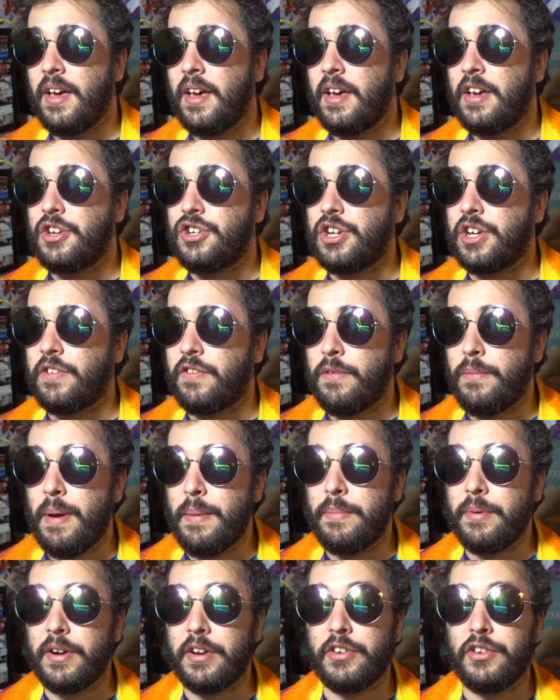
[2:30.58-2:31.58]
She can
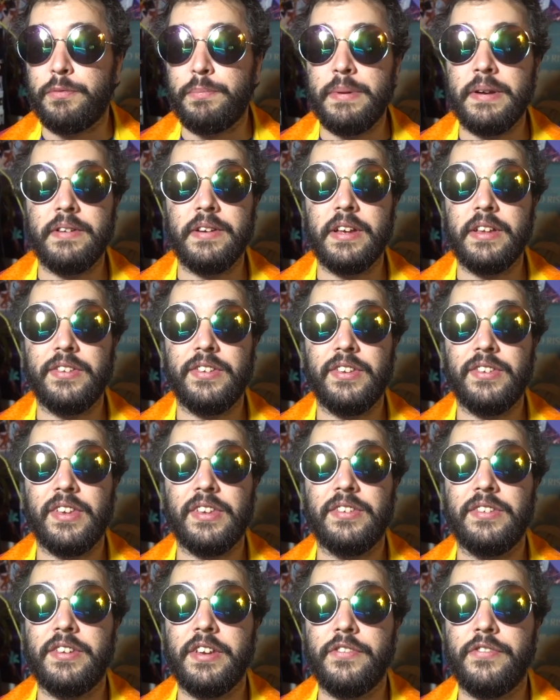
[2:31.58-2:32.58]
remember experiences
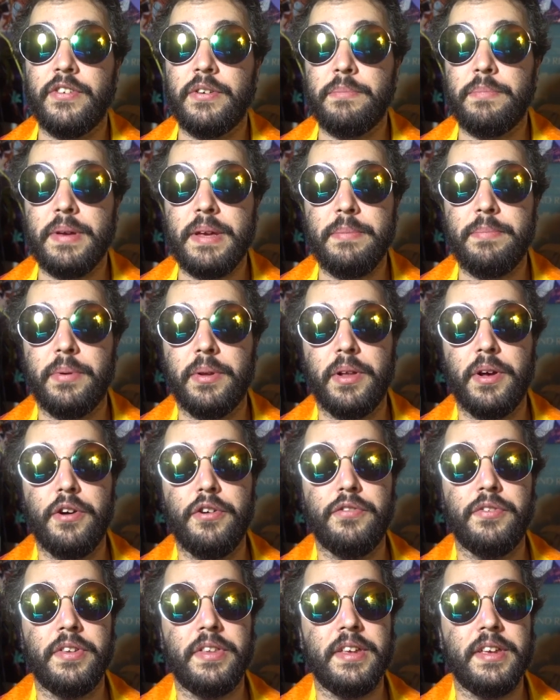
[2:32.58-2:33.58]
as different people
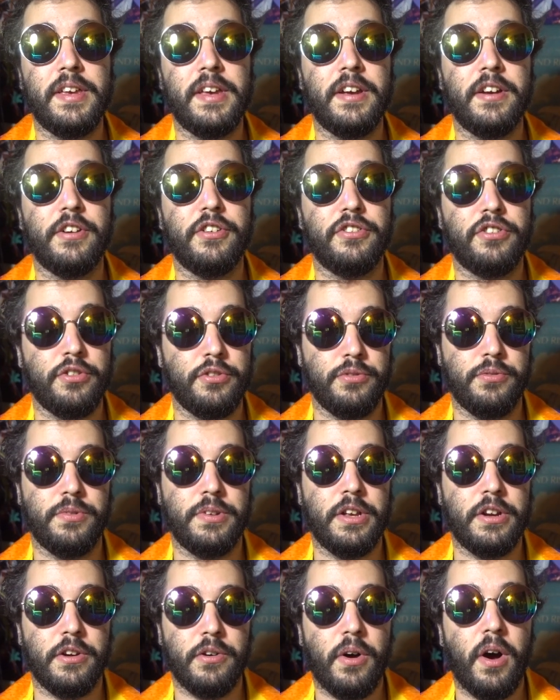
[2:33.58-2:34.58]
over the years
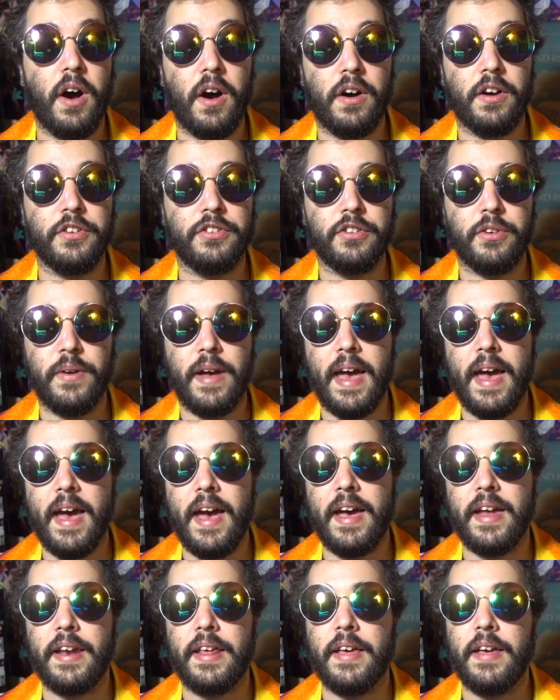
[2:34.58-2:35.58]
who, also
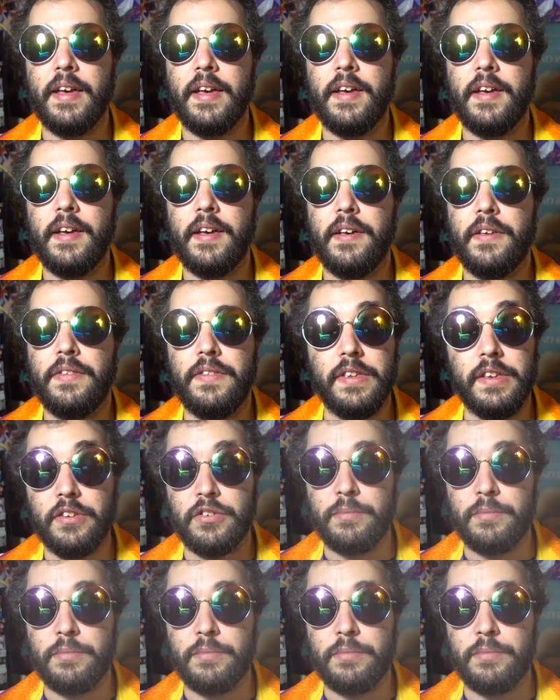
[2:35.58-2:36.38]
had these